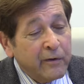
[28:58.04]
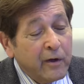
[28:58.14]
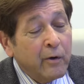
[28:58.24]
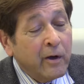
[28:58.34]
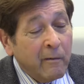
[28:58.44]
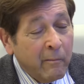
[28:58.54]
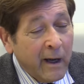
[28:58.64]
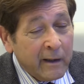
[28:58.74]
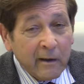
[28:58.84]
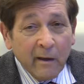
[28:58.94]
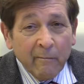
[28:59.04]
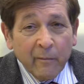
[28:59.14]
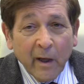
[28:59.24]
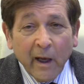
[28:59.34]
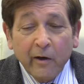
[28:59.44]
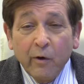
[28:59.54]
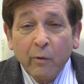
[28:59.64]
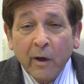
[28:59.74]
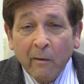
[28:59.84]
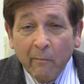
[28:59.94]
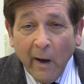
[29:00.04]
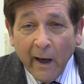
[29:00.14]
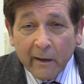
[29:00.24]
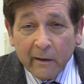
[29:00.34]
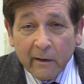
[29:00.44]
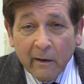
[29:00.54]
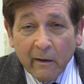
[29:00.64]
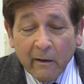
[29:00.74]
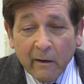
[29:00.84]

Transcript: Smith, you come back, and you come back